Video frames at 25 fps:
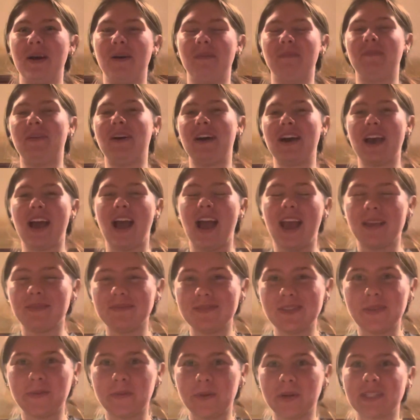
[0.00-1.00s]
but I'm
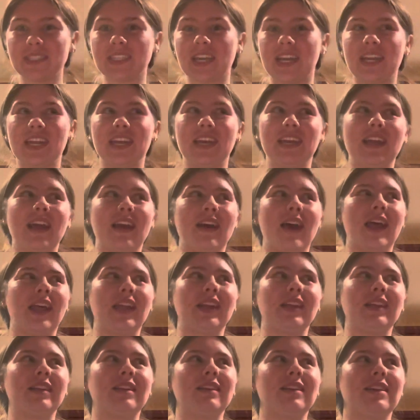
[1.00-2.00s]
super excited.
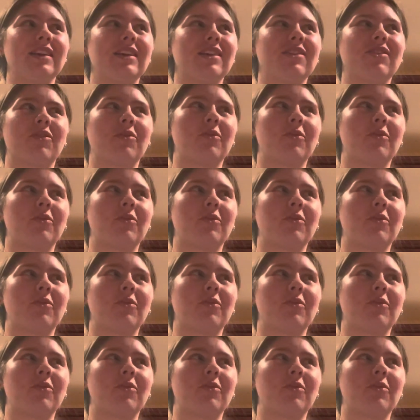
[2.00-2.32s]
And either